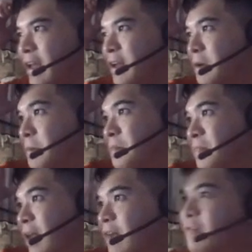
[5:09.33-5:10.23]

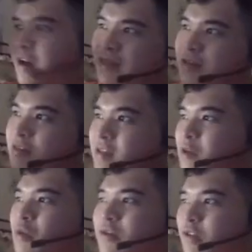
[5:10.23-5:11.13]
um, I find this is
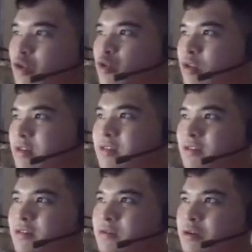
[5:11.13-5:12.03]
like one of the coolest
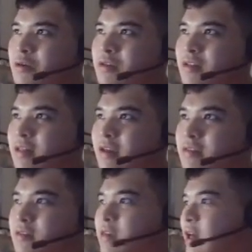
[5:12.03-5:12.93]
interiors in the
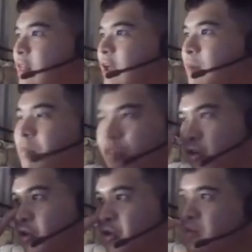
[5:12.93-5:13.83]
Lexus LM.
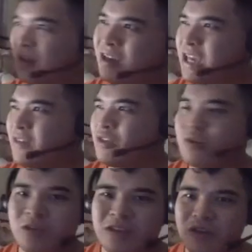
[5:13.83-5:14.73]
Though, even
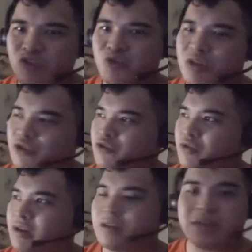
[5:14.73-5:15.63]
though it's not too
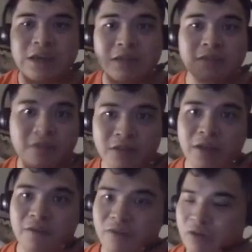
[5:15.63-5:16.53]
luxurious, it's still
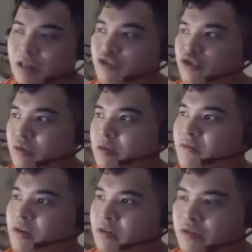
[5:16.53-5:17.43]
a very luxurious
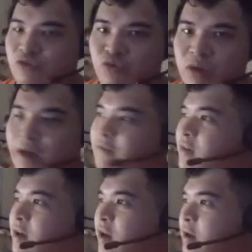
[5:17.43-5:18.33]
vehicle to
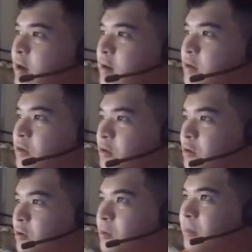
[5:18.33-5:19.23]
drive. Uh,
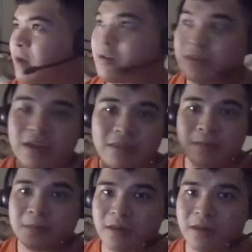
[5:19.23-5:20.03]
so I would say